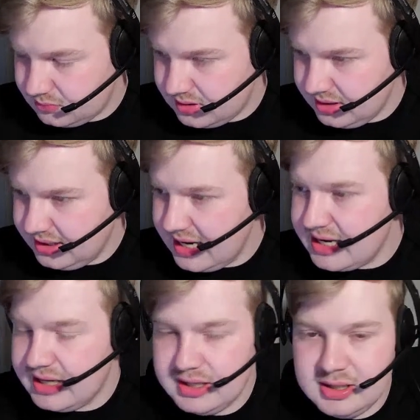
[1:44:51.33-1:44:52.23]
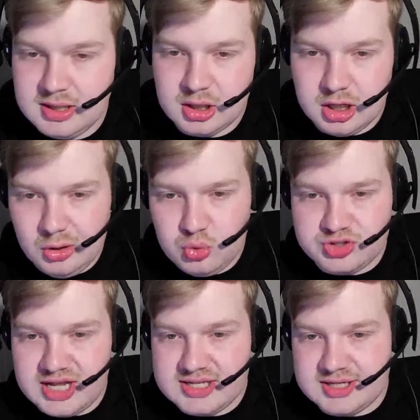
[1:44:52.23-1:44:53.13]
Kind of closed
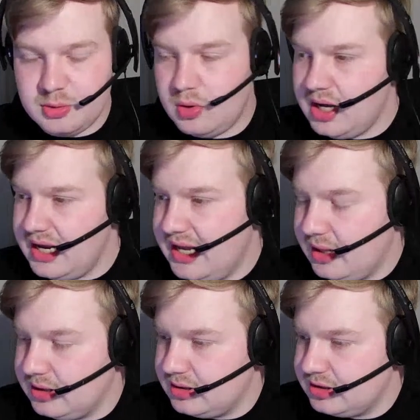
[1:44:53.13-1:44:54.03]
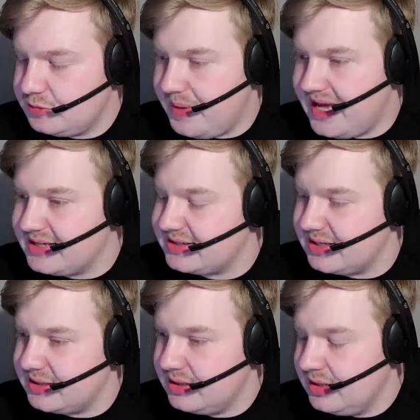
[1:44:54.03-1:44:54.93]
into a little space
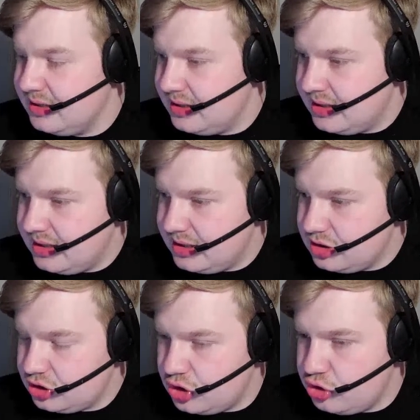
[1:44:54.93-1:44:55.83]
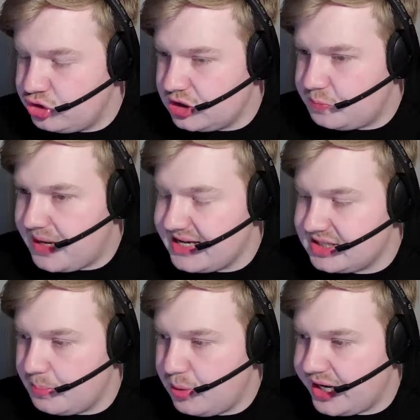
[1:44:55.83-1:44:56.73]
and just used his pace
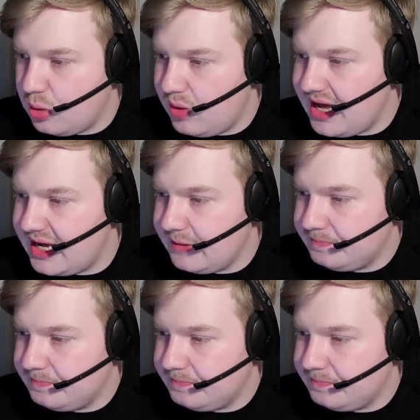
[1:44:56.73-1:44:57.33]
to break away.